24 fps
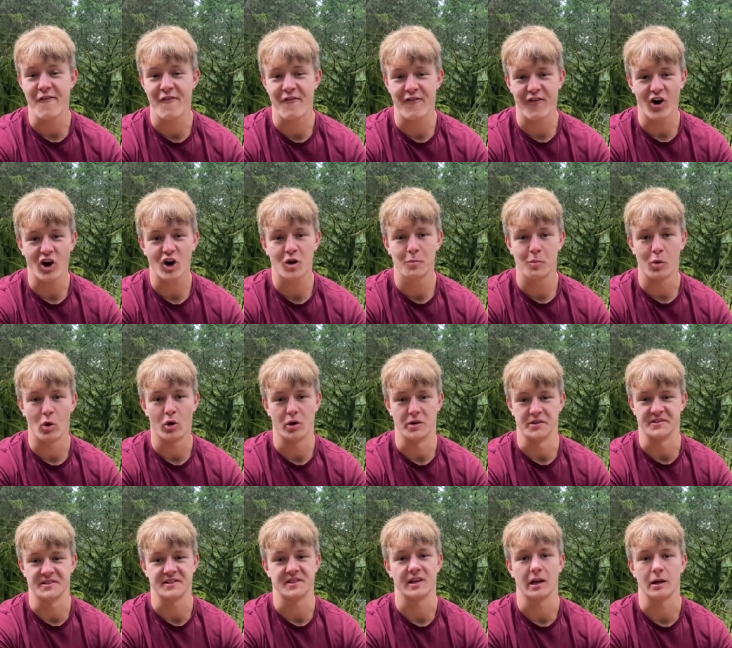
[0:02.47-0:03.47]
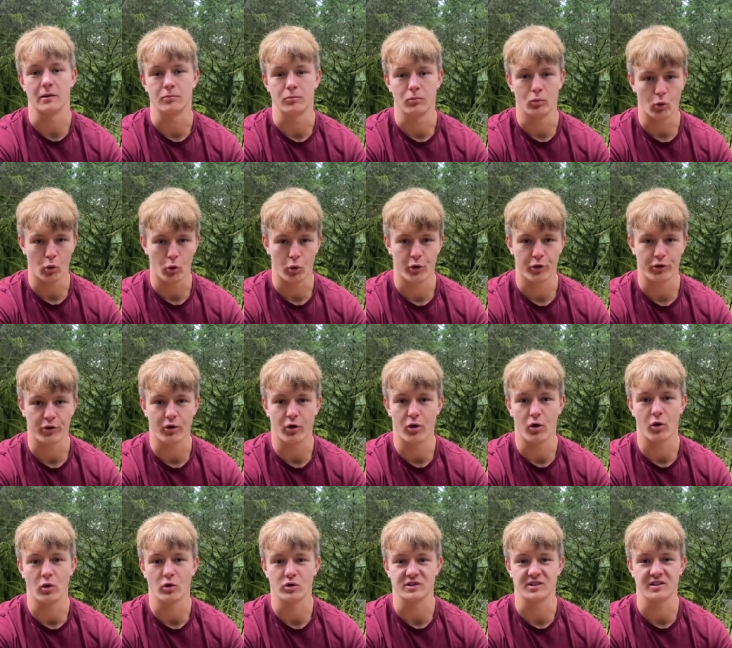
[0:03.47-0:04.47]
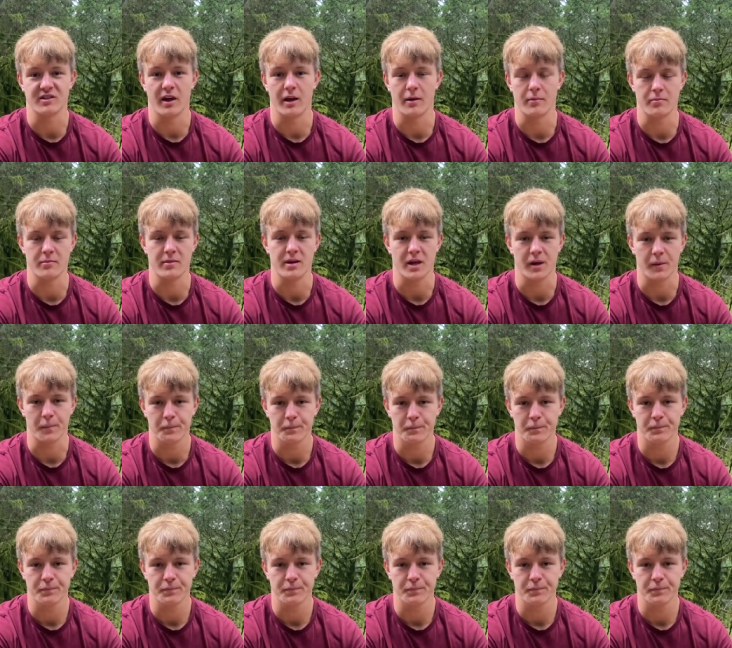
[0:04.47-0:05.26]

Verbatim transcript: fuckboys get more girls than me.